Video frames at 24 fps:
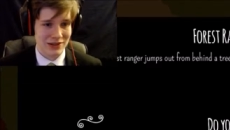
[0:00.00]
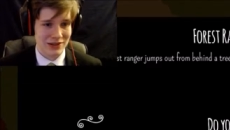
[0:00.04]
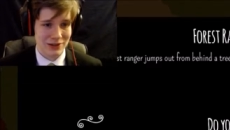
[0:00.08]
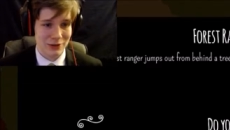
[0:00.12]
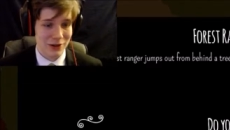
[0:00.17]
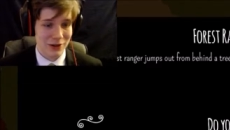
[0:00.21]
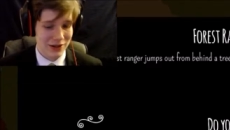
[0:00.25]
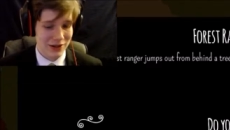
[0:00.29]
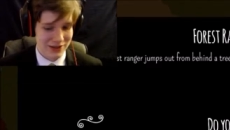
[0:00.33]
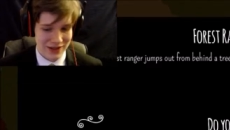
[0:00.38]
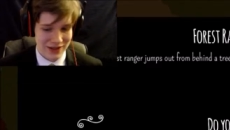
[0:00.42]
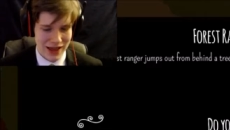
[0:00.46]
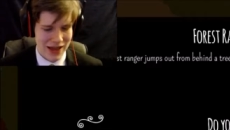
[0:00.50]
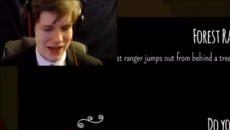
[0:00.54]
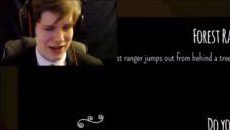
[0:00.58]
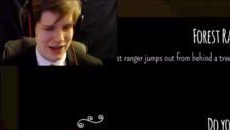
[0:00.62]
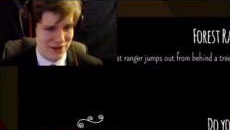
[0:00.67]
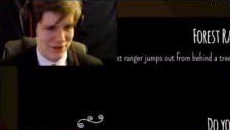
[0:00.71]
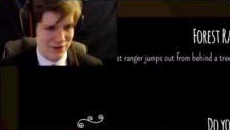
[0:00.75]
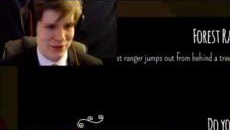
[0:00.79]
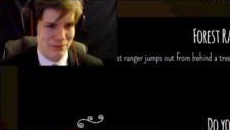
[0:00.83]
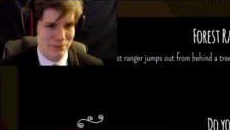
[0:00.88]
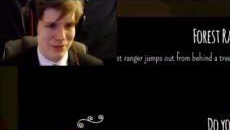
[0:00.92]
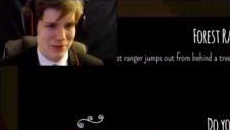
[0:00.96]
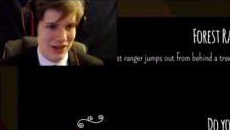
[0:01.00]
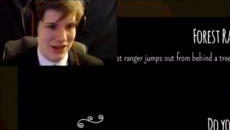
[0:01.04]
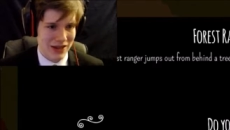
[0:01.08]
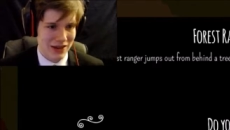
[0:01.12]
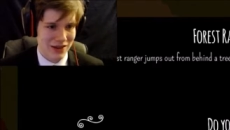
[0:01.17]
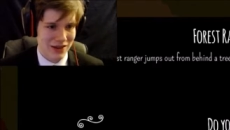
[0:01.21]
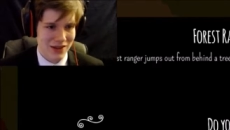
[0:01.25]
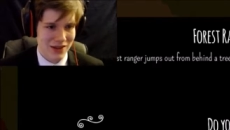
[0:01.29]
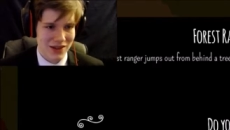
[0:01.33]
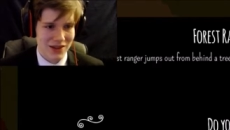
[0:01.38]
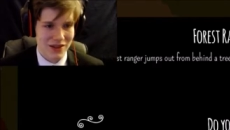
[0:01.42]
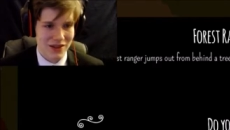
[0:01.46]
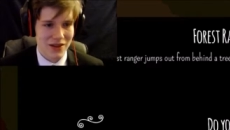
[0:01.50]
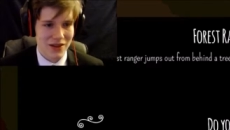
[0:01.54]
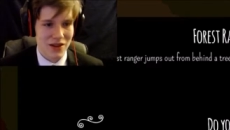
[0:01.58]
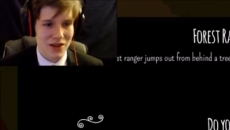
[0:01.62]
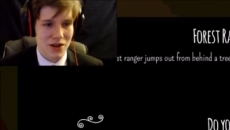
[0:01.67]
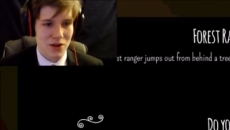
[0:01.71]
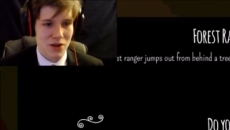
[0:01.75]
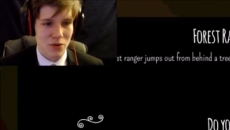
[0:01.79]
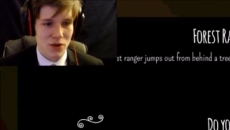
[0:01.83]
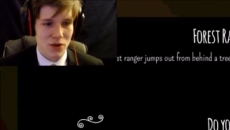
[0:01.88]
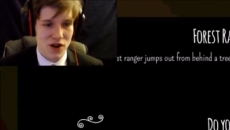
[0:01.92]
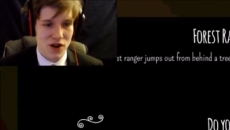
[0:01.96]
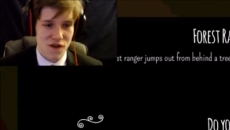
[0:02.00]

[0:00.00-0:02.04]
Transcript: What does that even mean? When